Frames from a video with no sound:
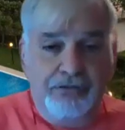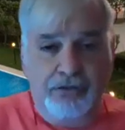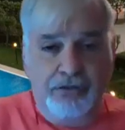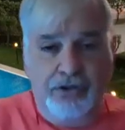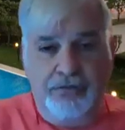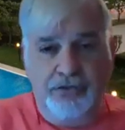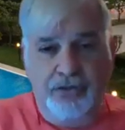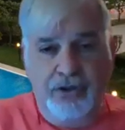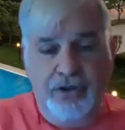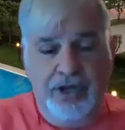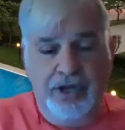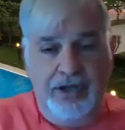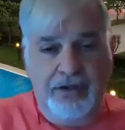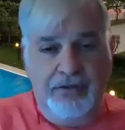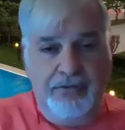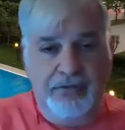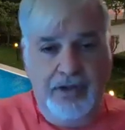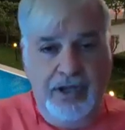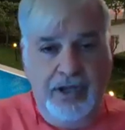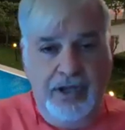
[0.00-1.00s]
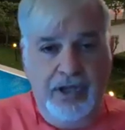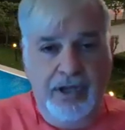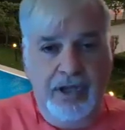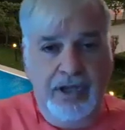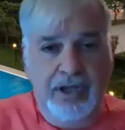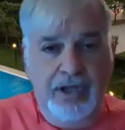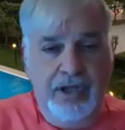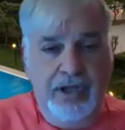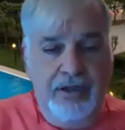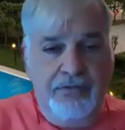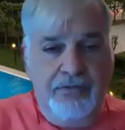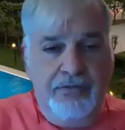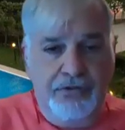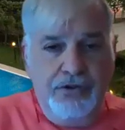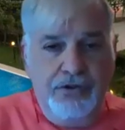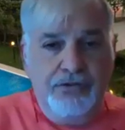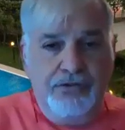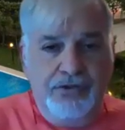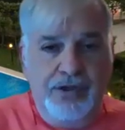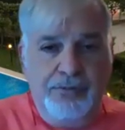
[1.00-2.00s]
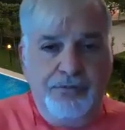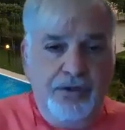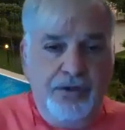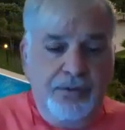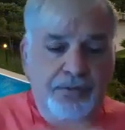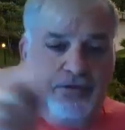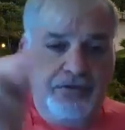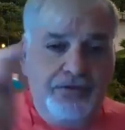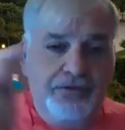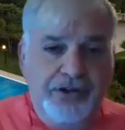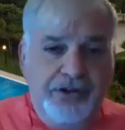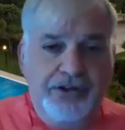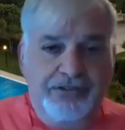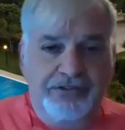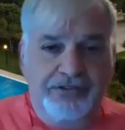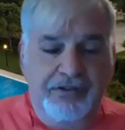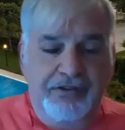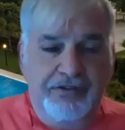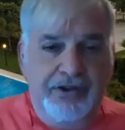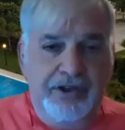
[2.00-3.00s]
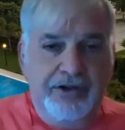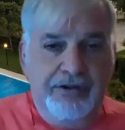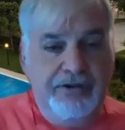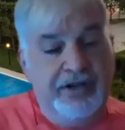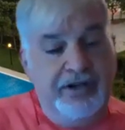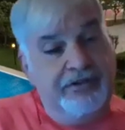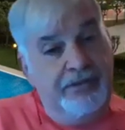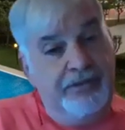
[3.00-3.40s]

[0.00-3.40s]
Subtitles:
So if you have few symptoms, very severe,